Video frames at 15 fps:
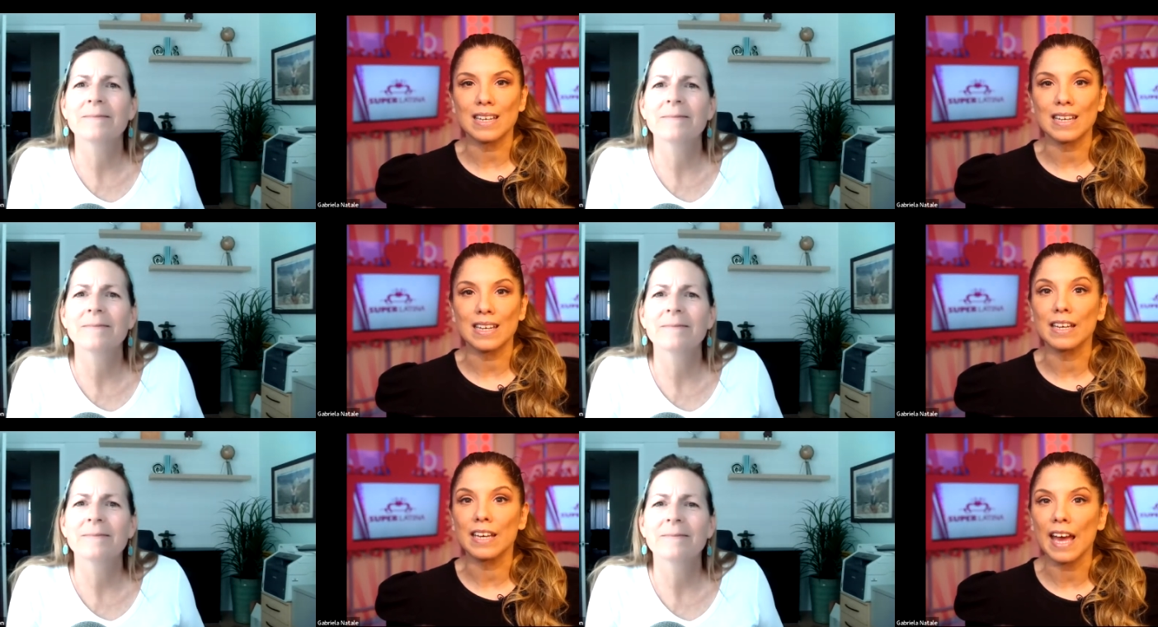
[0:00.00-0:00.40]

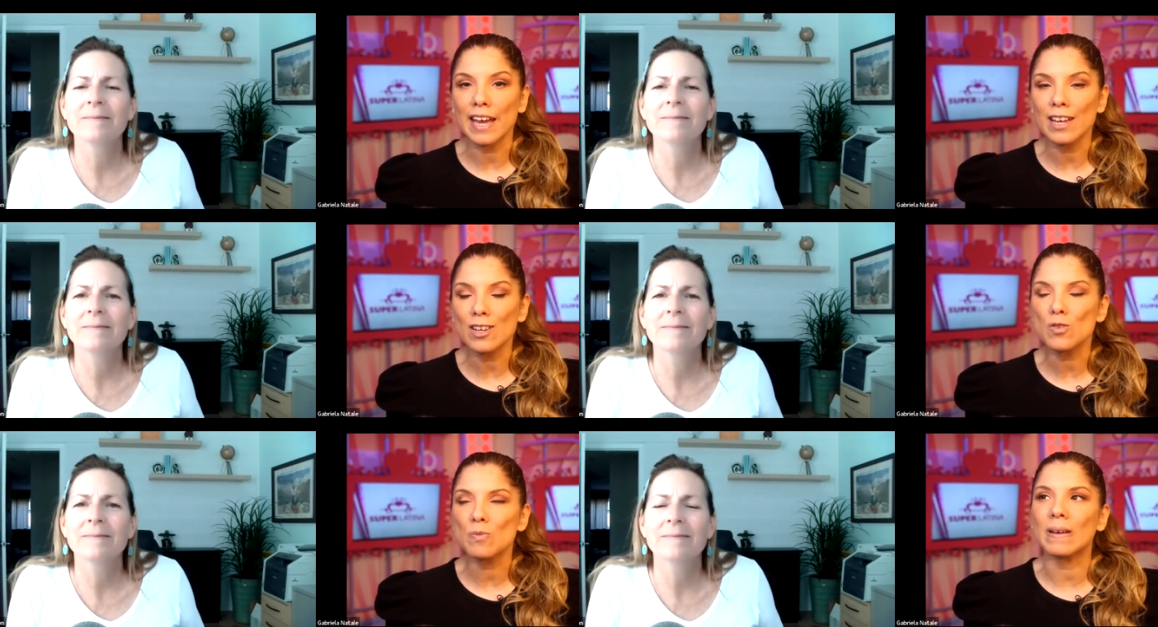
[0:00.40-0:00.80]

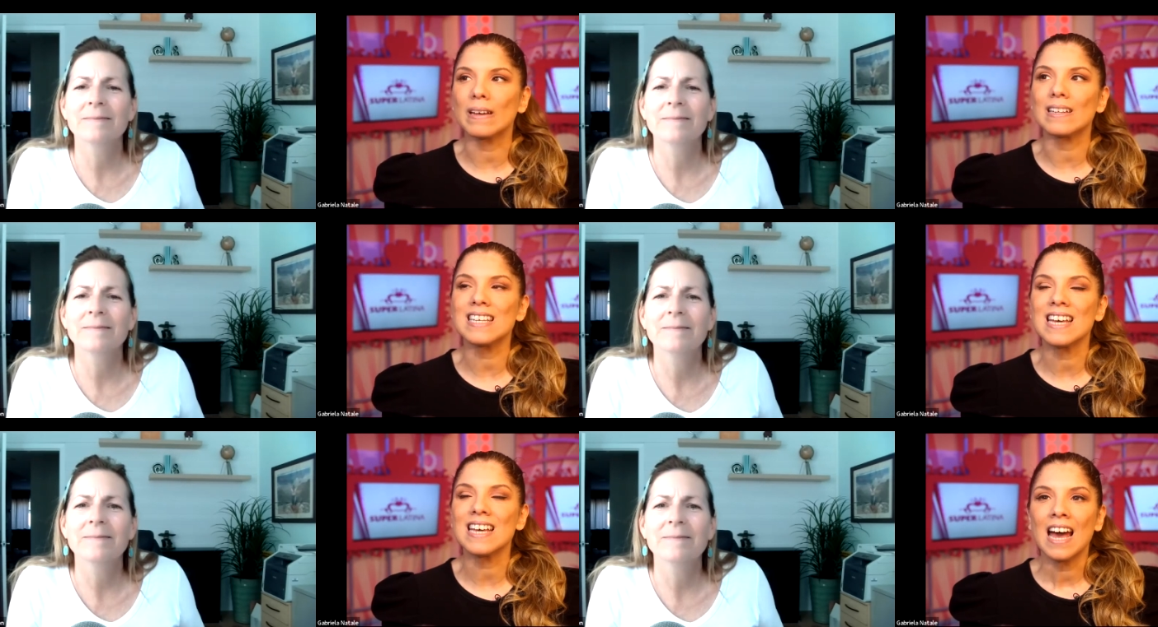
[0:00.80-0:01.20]

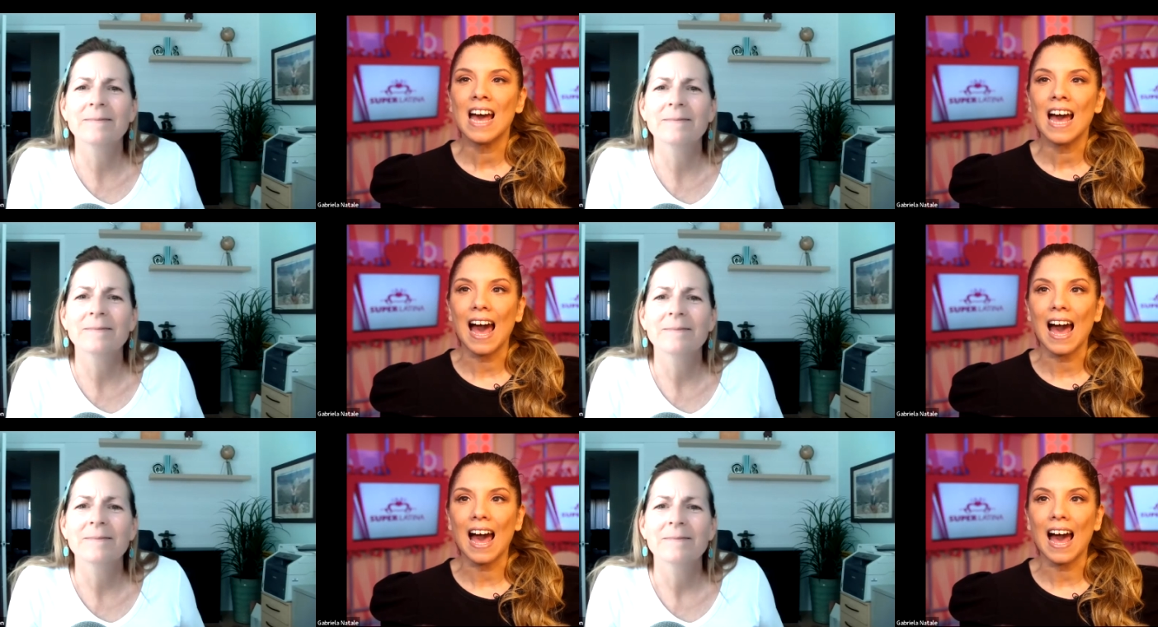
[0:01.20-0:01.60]
Speaker 1: engagement,
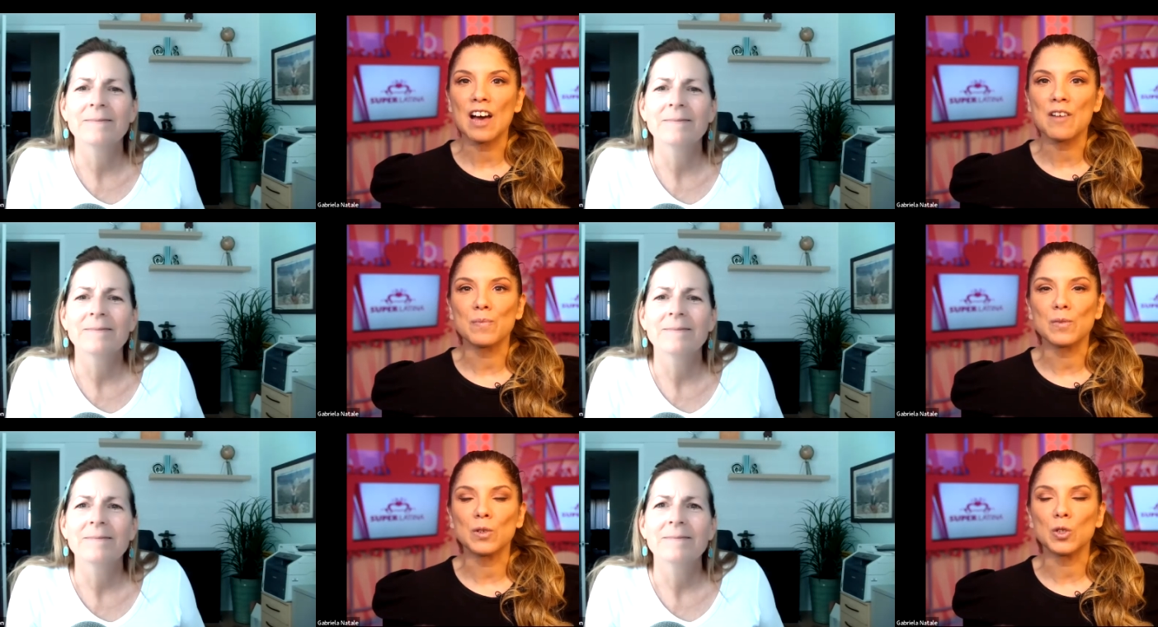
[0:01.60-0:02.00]

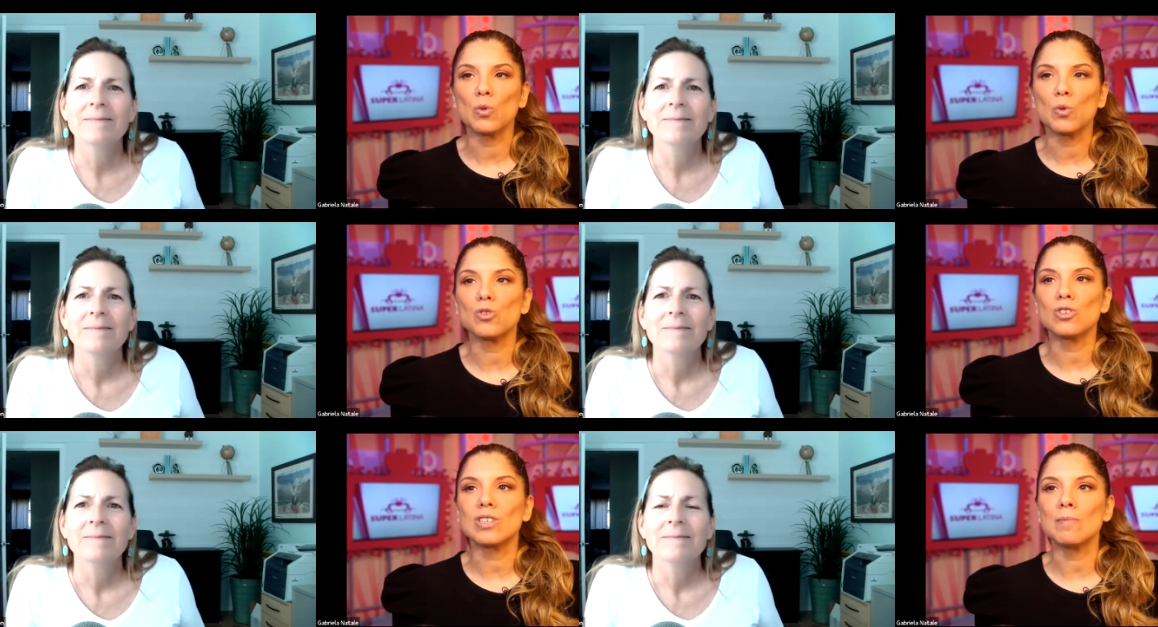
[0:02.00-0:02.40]
um, you
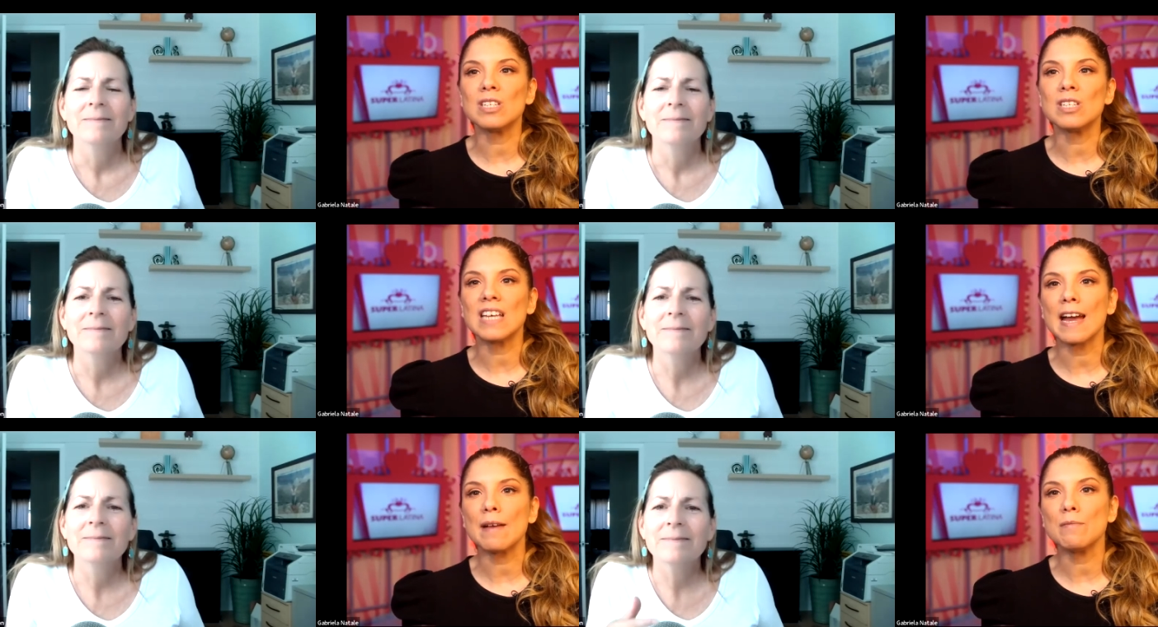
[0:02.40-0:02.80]
know,
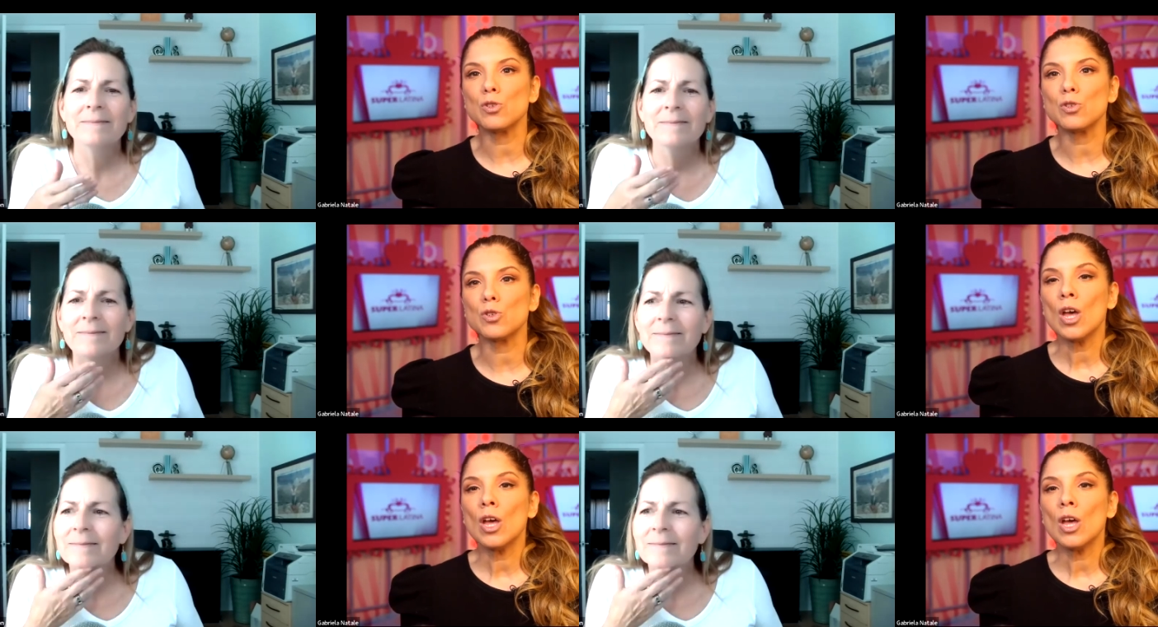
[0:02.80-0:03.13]
sometimes